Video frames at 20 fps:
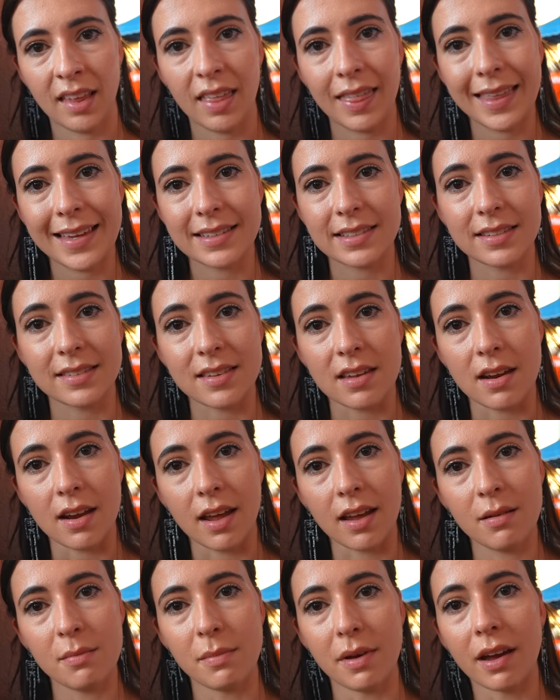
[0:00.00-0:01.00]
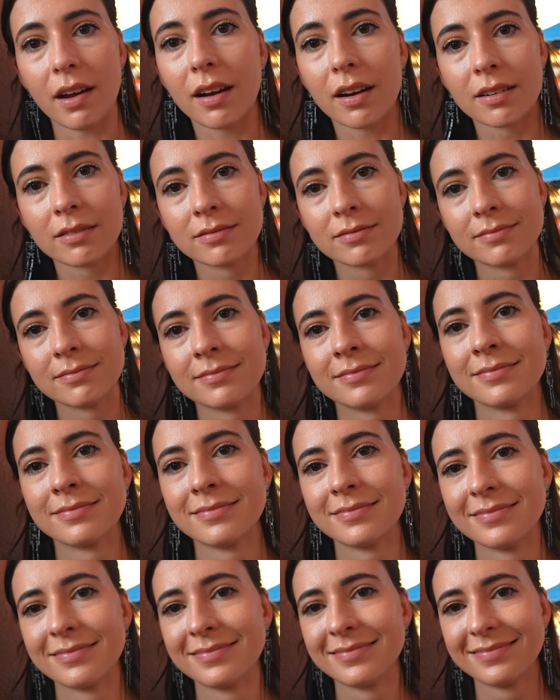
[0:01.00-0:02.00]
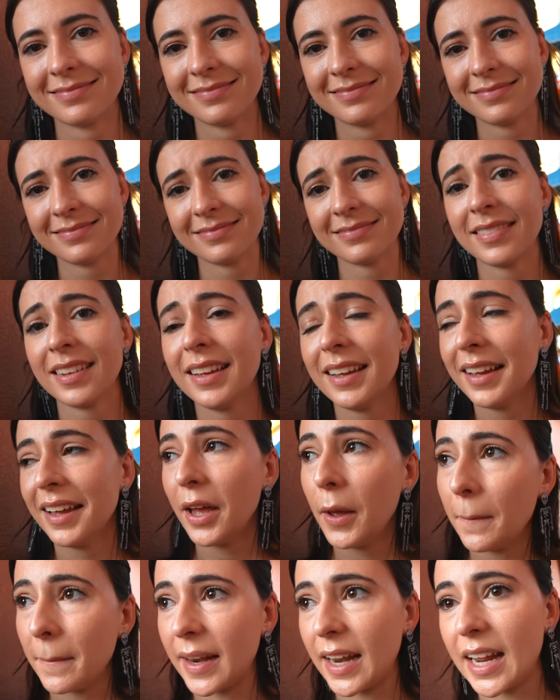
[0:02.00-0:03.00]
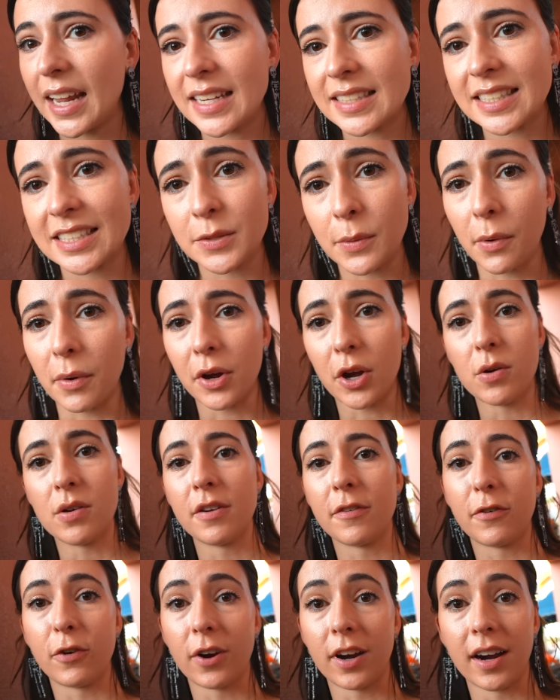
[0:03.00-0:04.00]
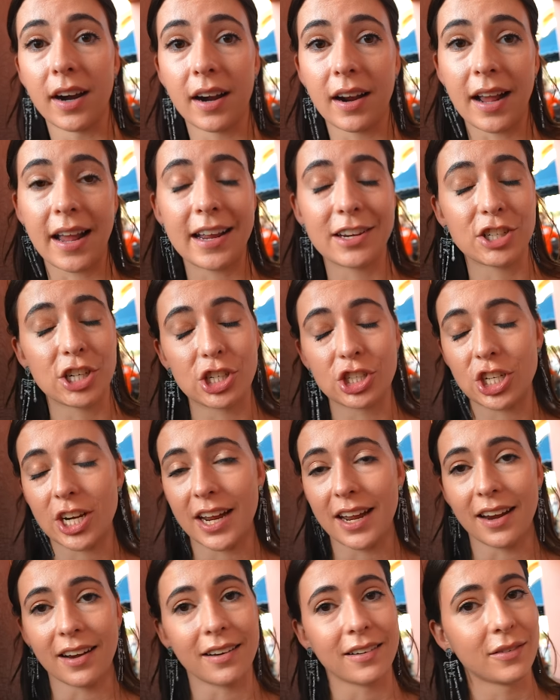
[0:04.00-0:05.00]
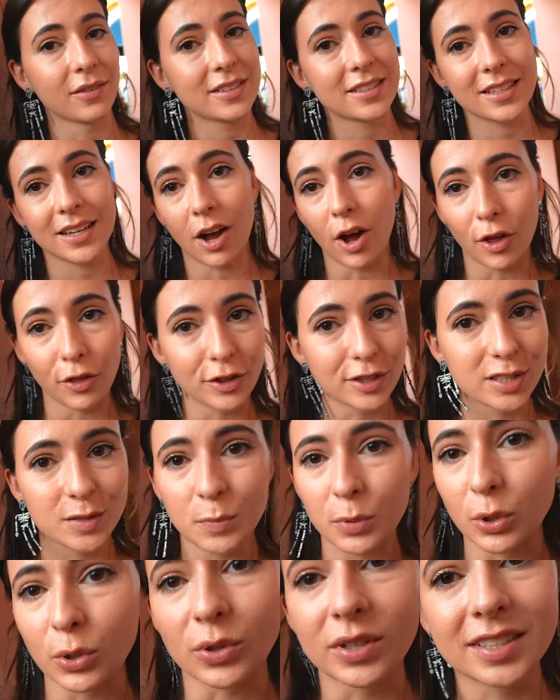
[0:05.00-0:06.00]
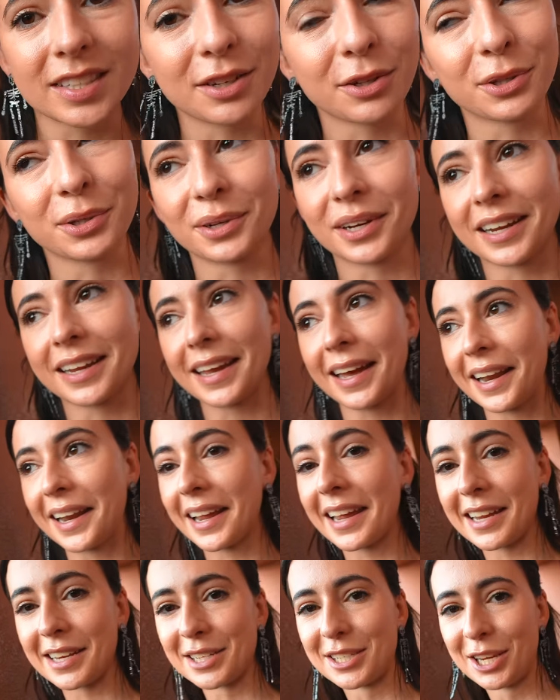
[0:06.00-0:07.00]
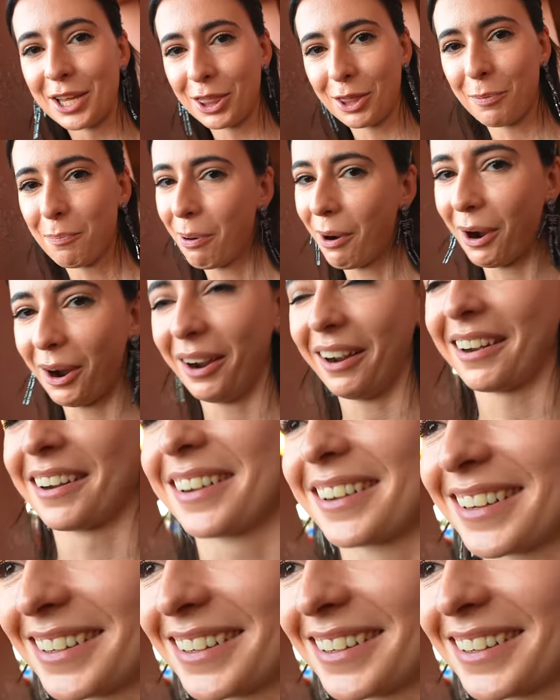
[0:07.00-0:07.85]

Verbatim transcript: This is a nightmare. But I guess that's what we're going for, HHN. All the spooks, including getting into the park.